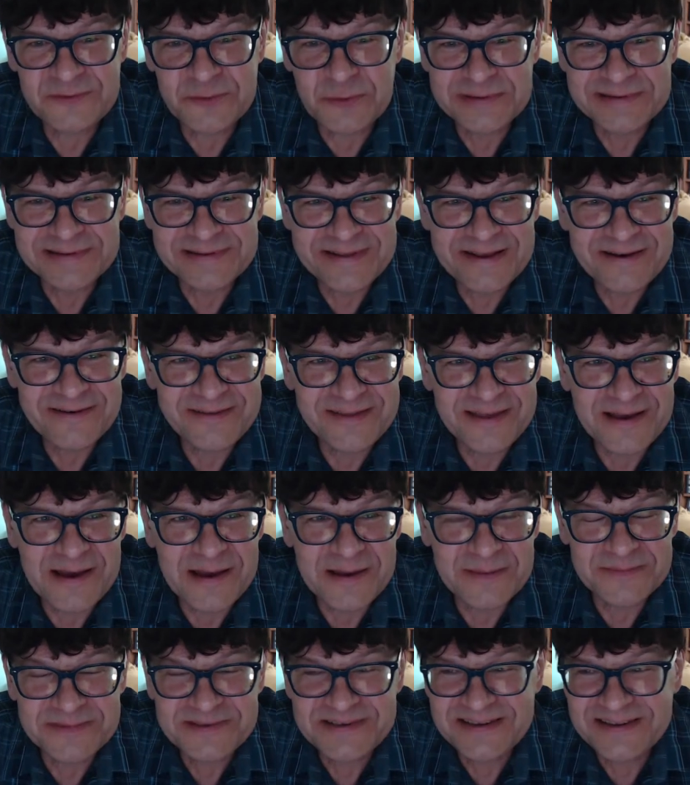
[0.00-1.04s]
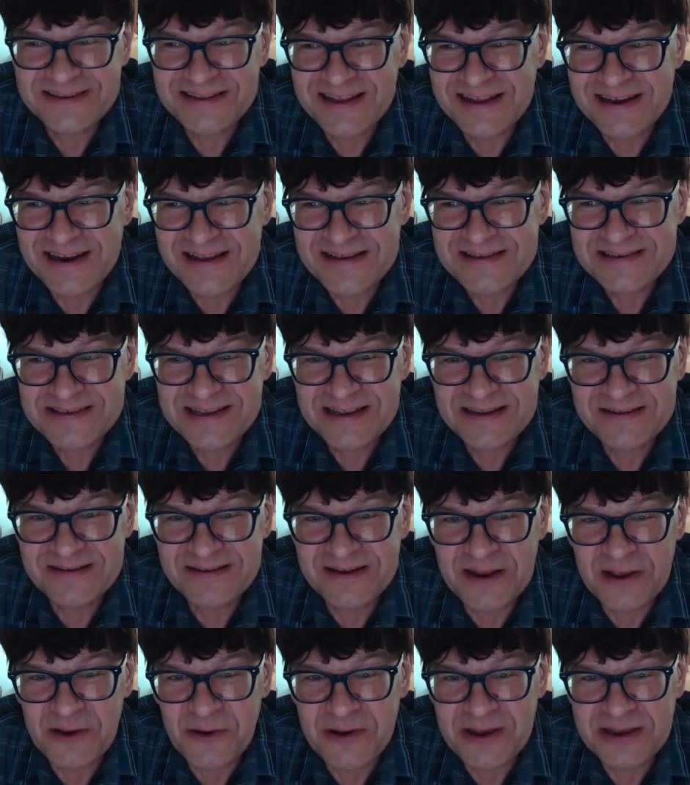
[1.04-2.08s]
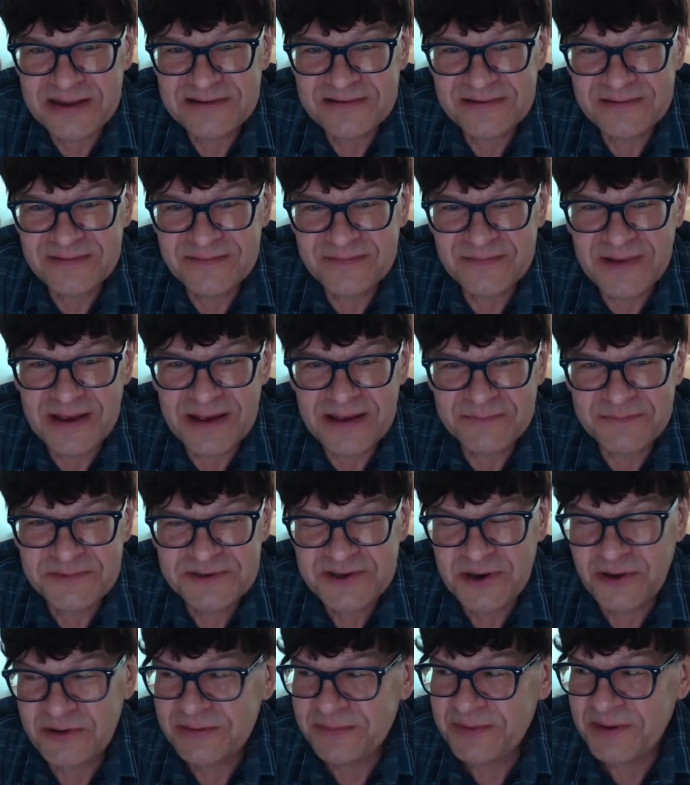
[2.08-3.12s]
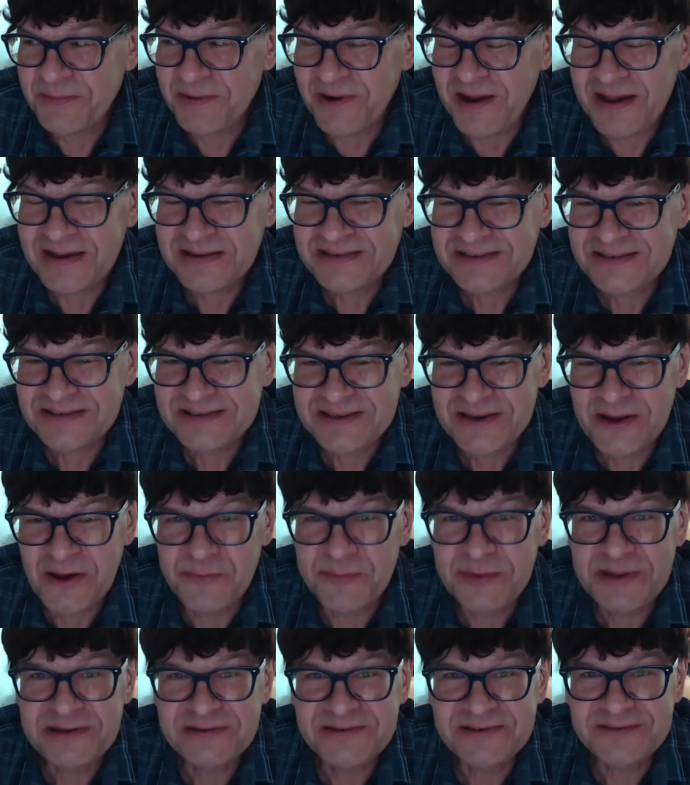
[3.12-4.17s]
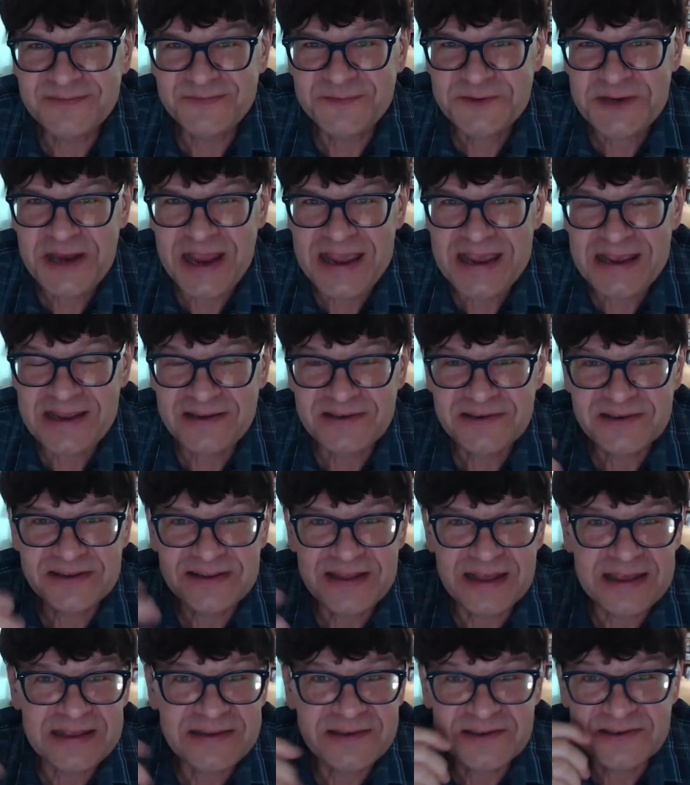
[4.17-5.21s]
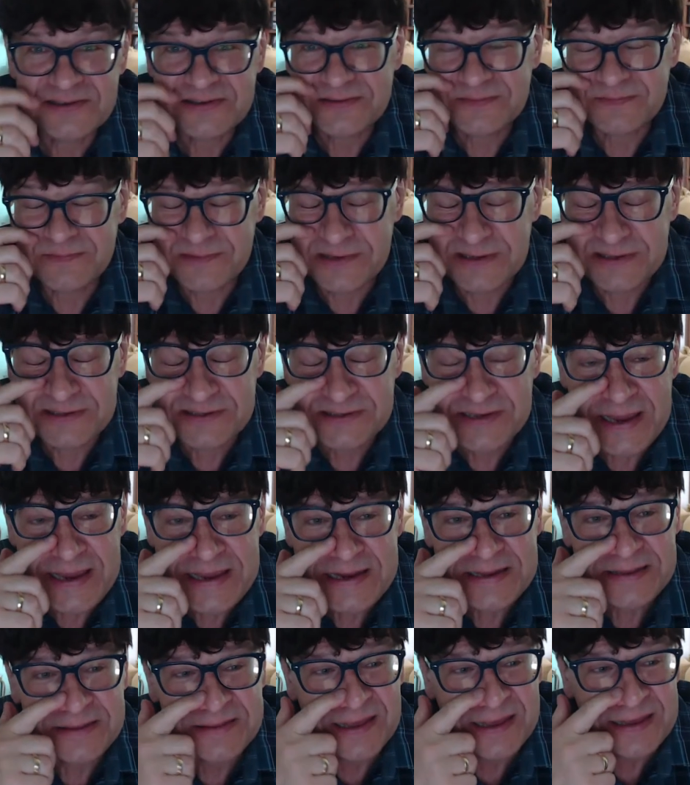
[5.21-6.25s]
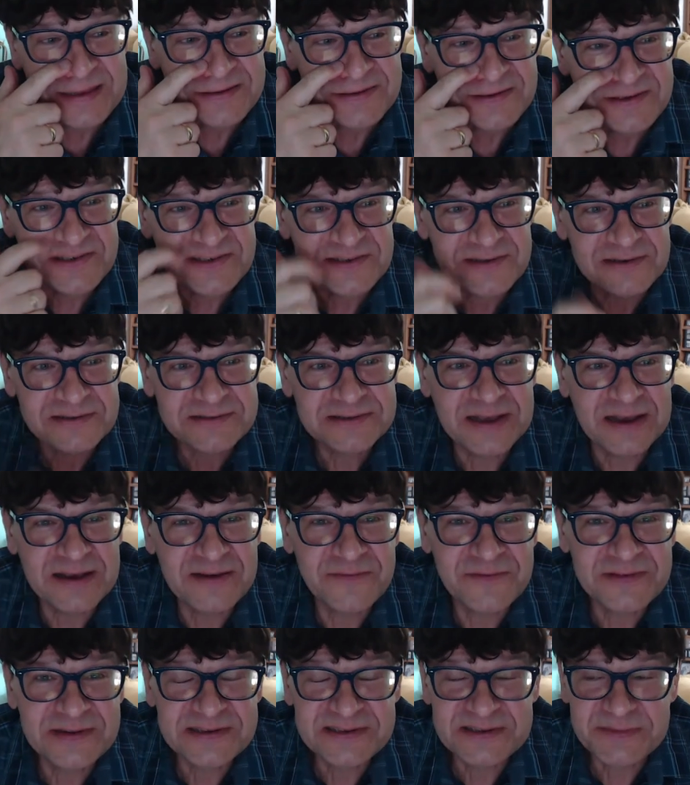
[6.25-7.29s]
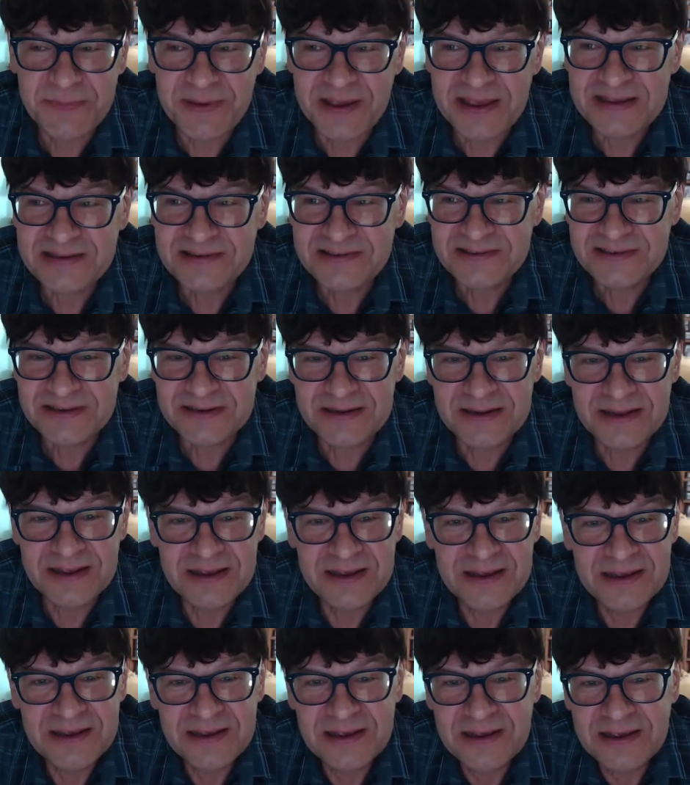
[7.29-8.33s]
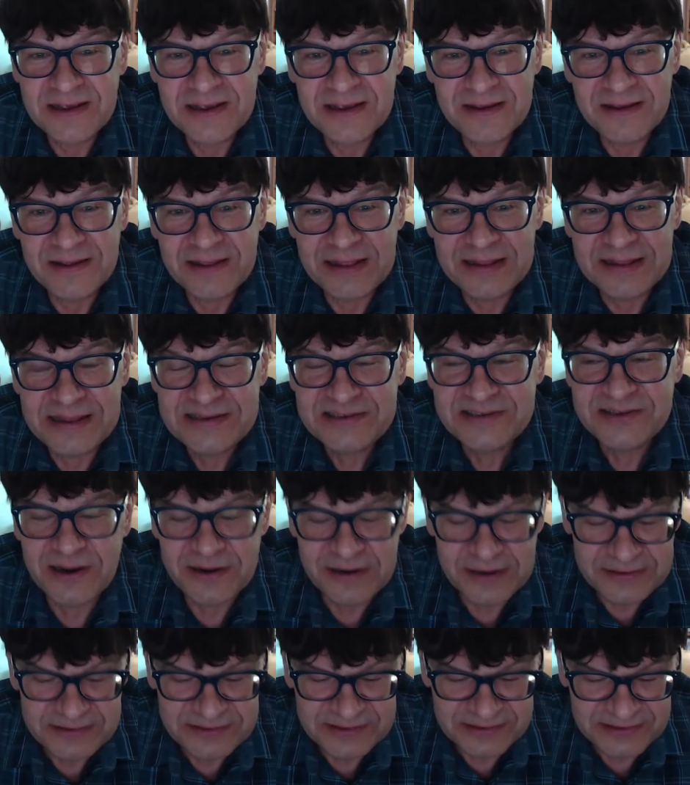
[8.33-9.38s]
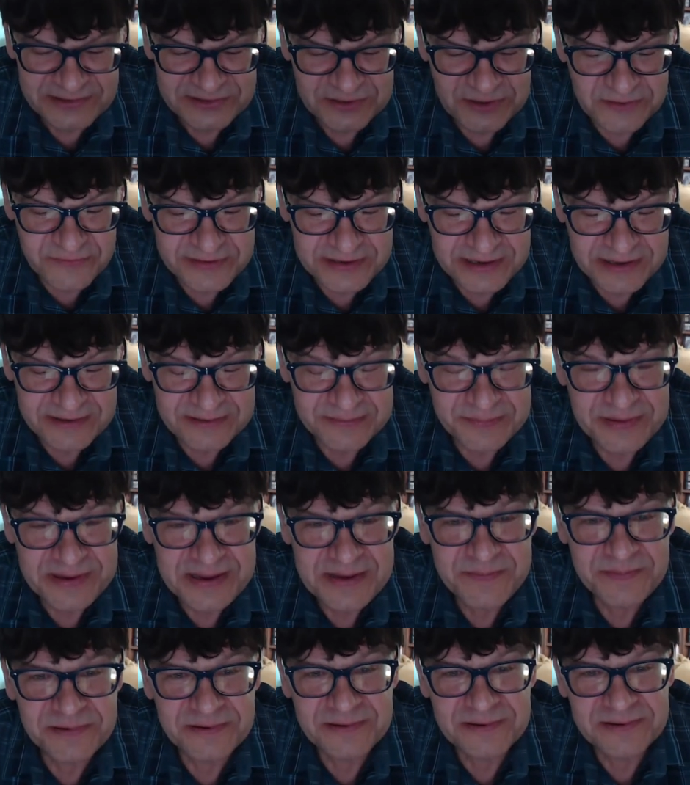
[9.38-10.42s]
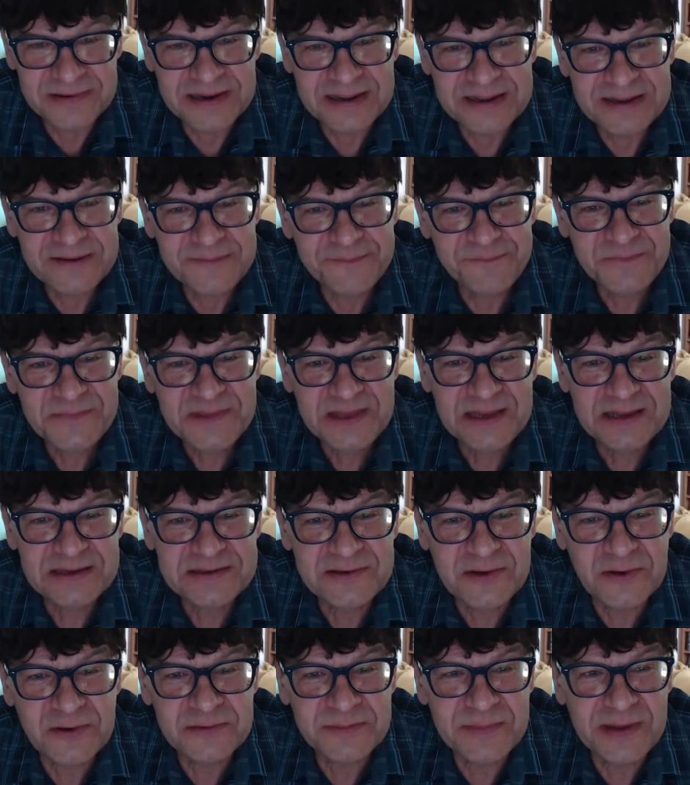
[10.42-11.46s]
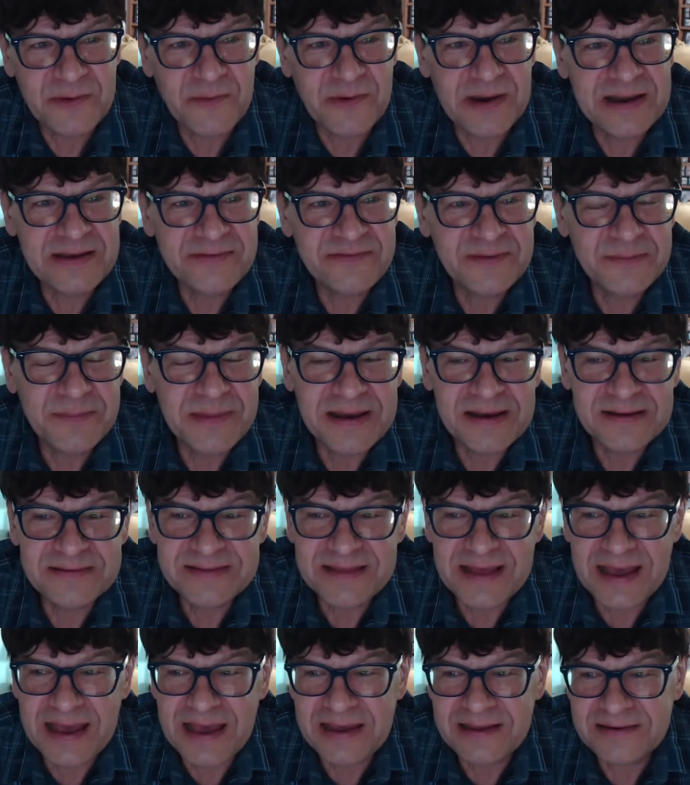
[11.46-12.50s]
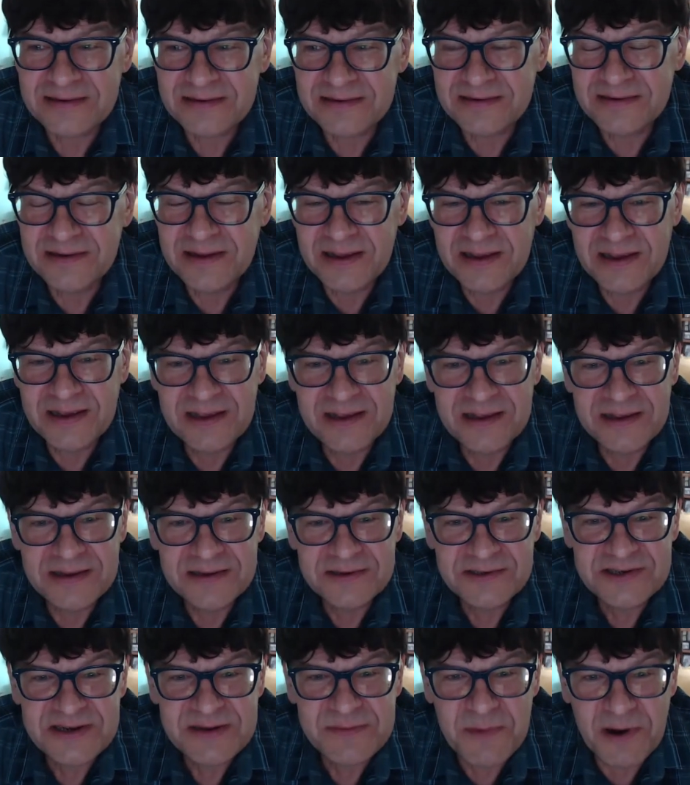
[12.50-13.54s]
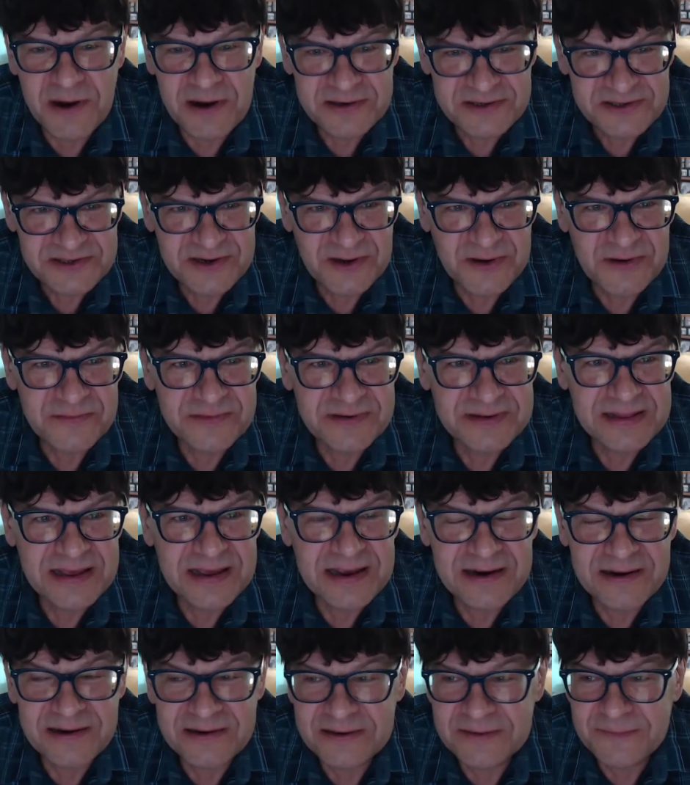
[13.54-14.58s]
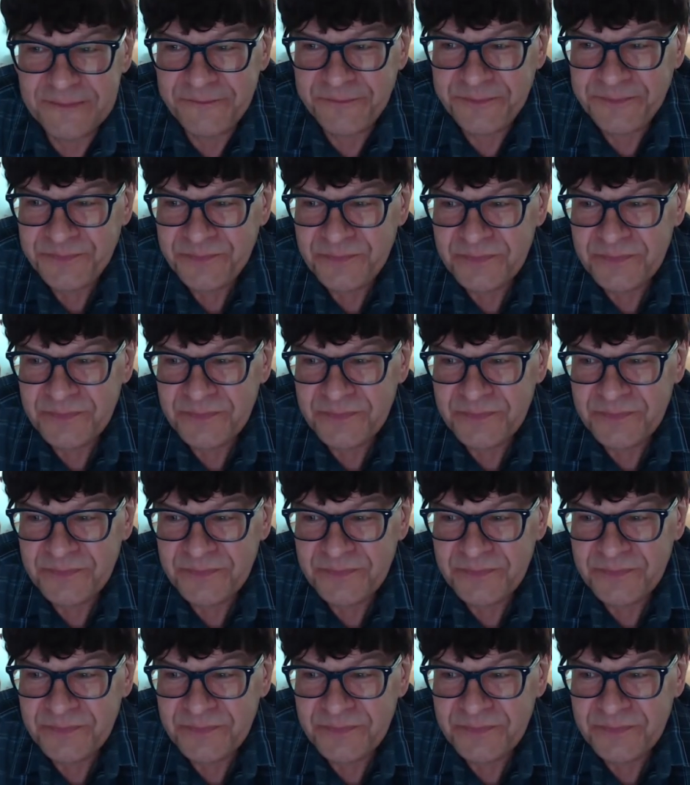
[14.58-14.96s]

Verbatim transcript: twiddled their thumbs, and then I said, you know, I showed them the prices. You owe me a change, and they just didn't say anything, just looked off into space. And then they started serving other people, and I, I told my wife about that, and she marched over there and,